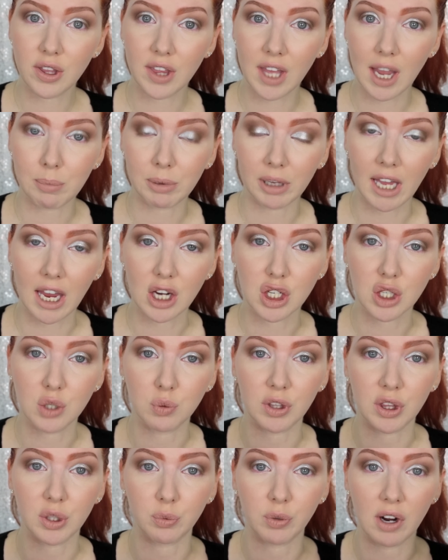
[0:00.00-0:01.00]
you the
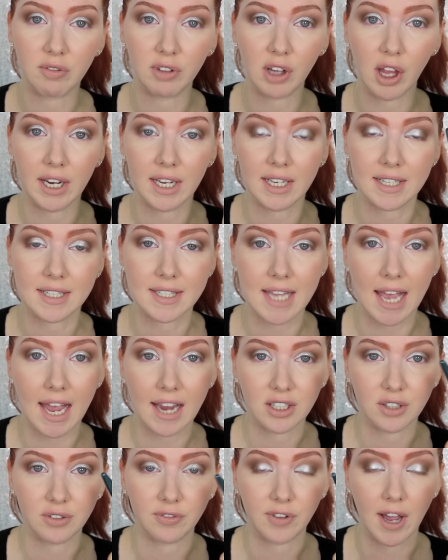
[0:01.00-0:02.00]
application with the Revlon
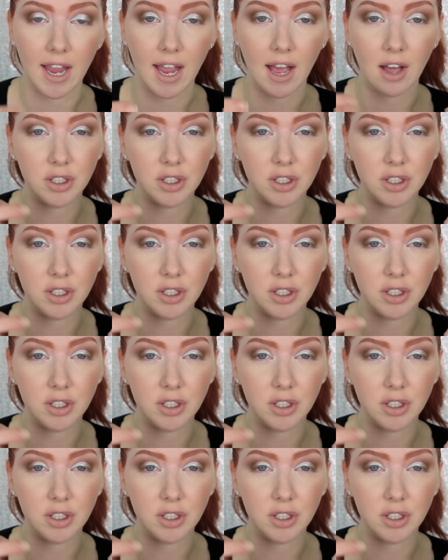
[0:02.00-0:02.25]
Exactify,